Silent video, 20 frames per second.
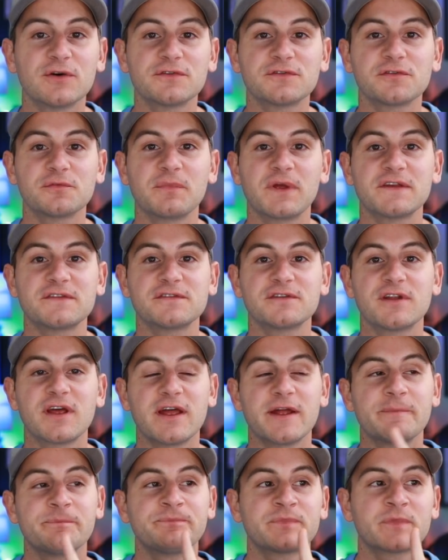from
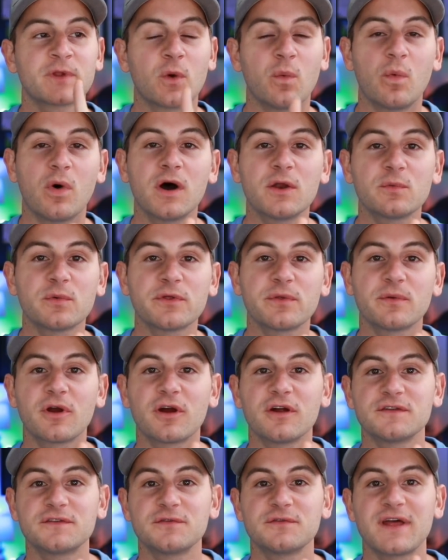yesterday. One with
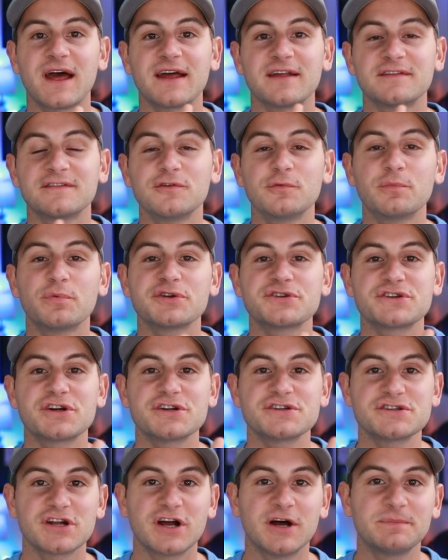regard to that supercharger